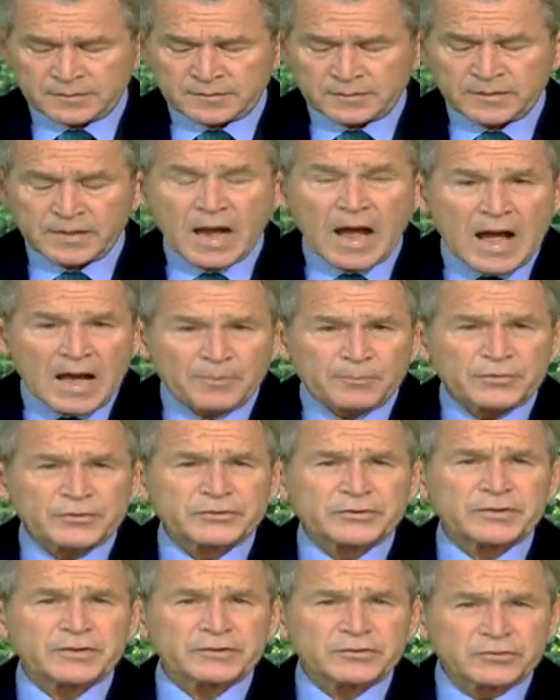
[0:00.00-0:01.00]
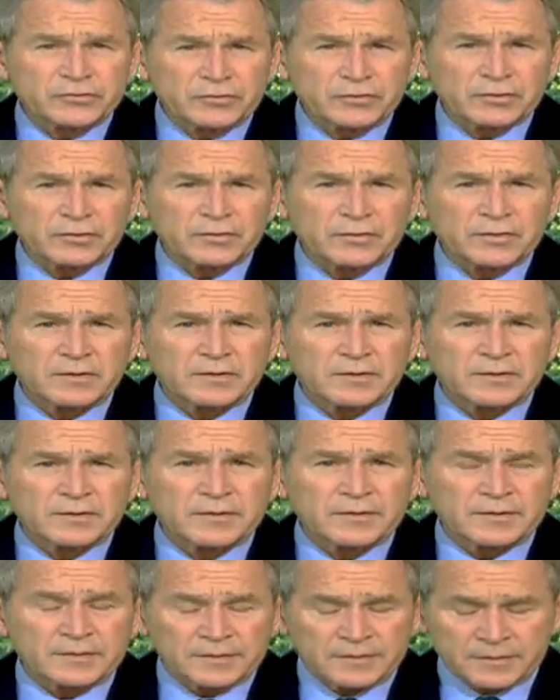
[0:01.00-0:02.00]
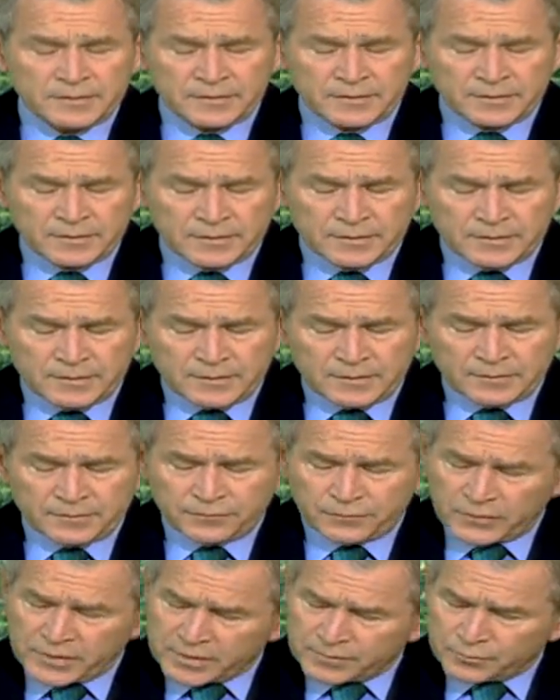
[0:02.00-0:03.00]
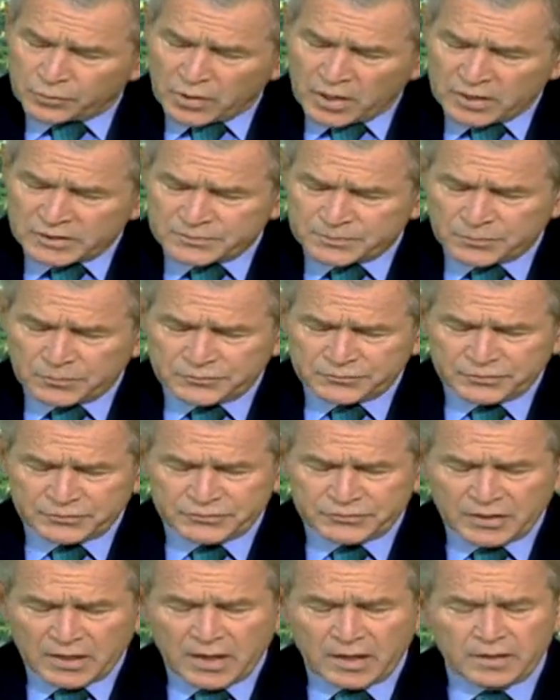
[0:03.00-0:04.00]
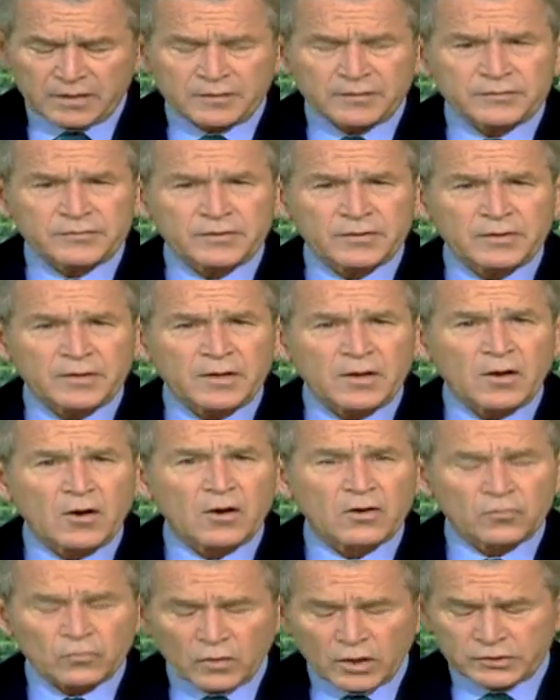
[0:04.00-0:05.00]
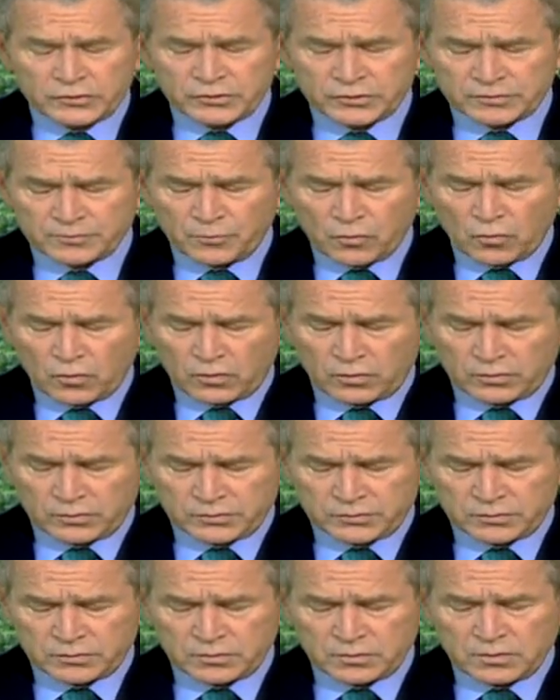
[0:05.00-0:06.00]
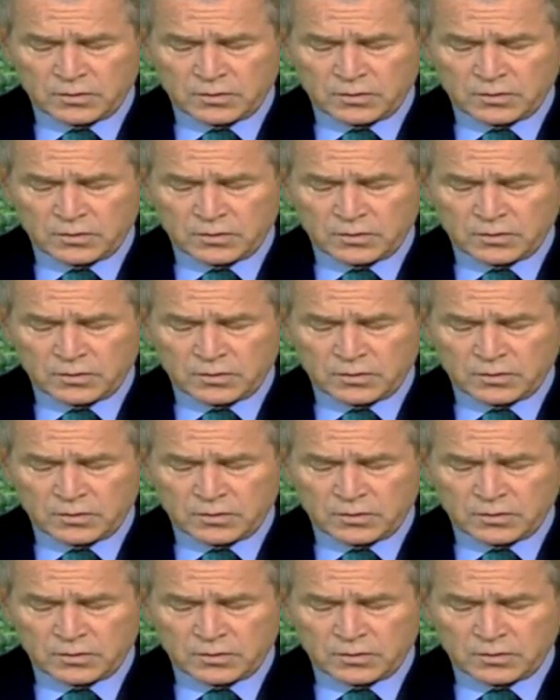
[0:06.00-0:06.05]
The opposite is true. Free and prosperous societies on Russia's borders